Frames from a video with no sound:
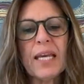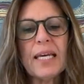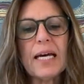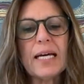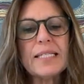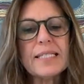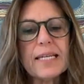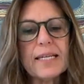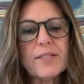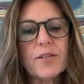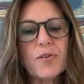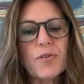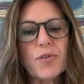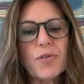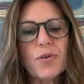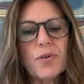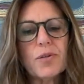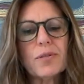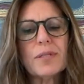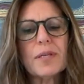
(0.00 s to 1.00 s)
A desert
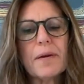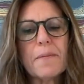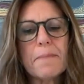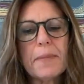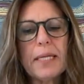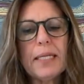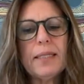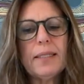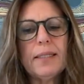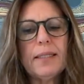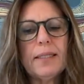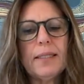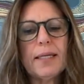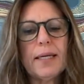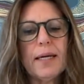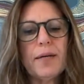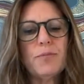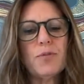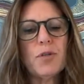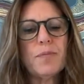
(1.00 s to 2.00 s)
thirst immediately
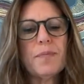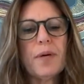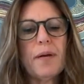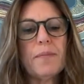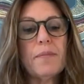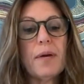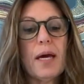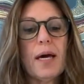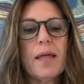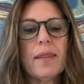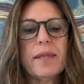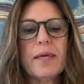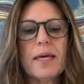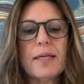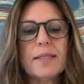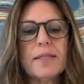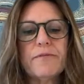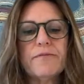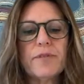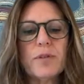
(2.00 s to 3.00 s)
came to my mouth,
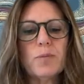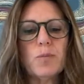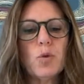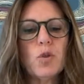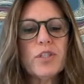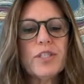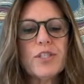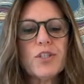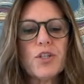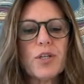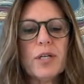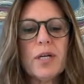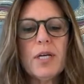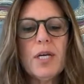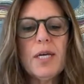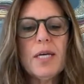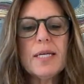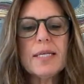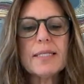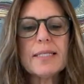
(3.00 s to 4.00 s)
as if the moisture
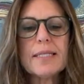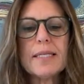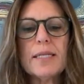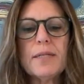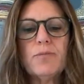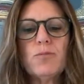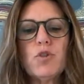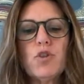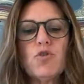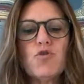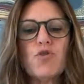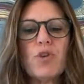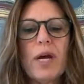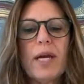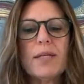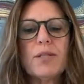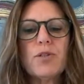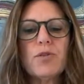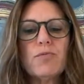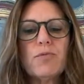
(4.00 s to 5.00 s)
seemed to
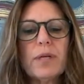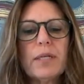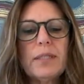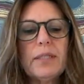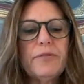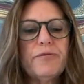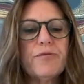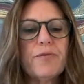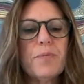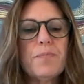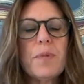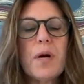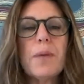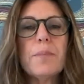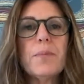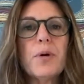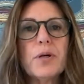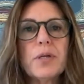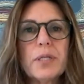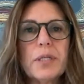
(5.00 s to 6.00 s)
drain directly from my
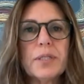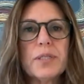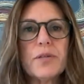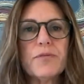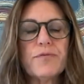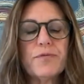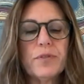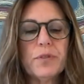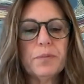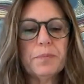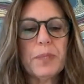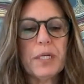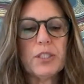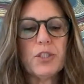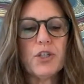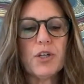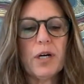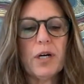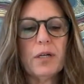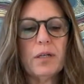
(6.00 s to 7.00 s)
body to fill my
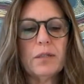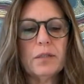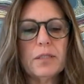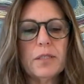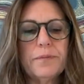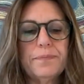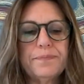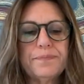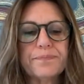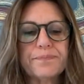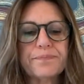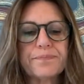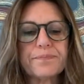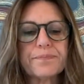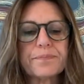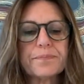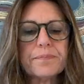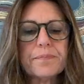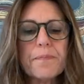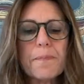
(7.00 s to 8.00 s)
child.
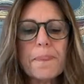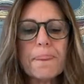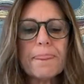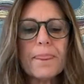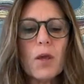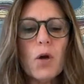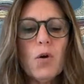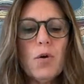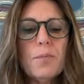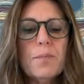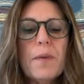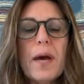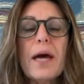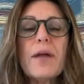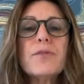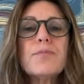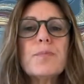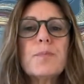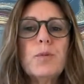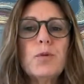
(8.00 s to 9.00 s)
Her
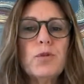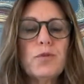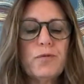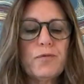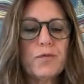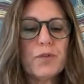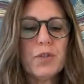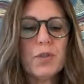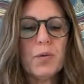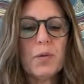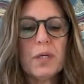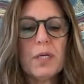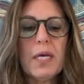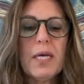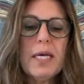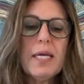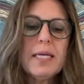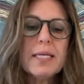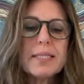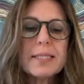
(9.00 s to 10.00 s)
mouth moved to a
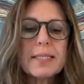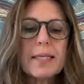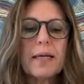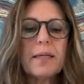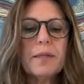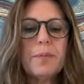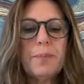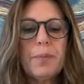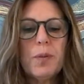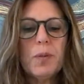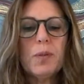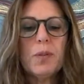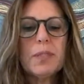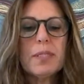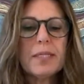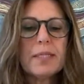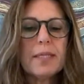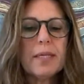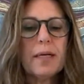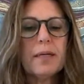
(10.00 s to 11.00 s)
suck, pause,
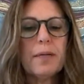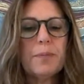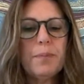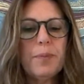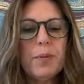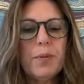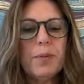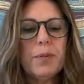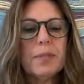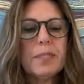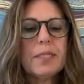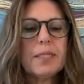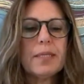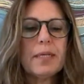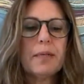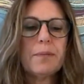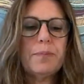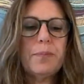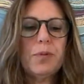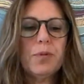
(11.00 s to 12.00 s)
suck, pause,
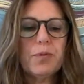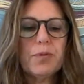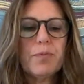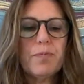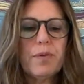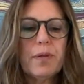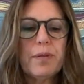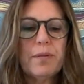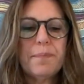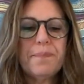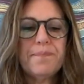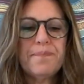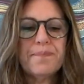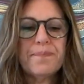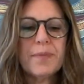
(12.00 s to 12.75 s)
suck, pause rhythm.